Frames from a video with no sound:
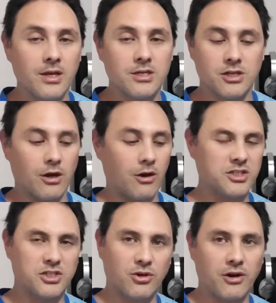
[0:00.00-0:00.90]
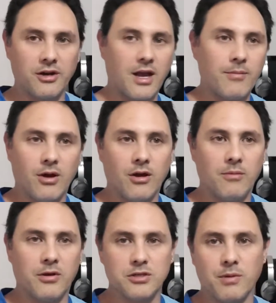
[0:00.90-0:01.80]
So I just thought I'd come home
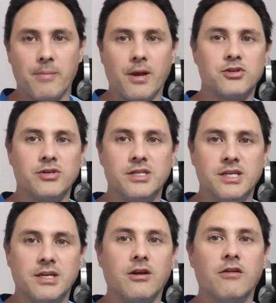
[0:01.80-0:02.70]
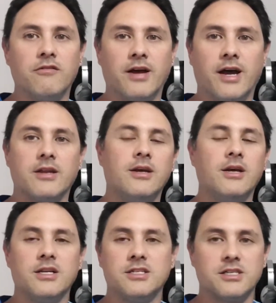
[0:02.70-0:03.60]
because my battery did go flat,
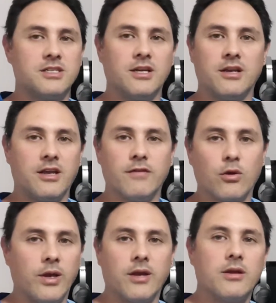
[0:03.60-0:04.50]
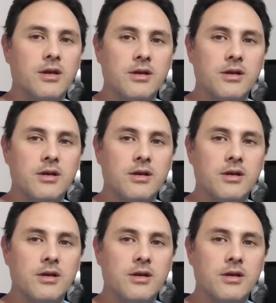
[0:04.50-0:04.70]
just to give a quick